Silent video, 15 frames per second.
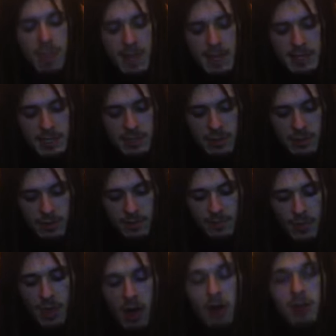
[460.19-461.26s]
So,
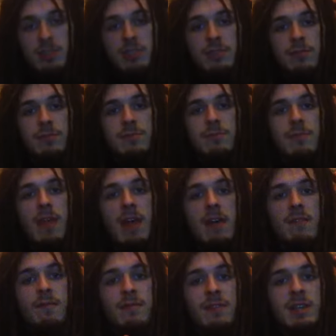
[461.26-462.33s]
also,
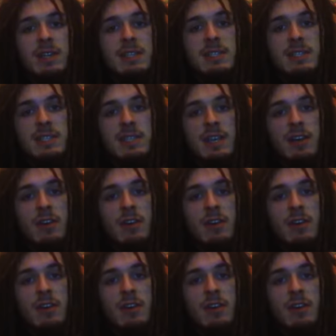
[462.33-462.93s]
Venus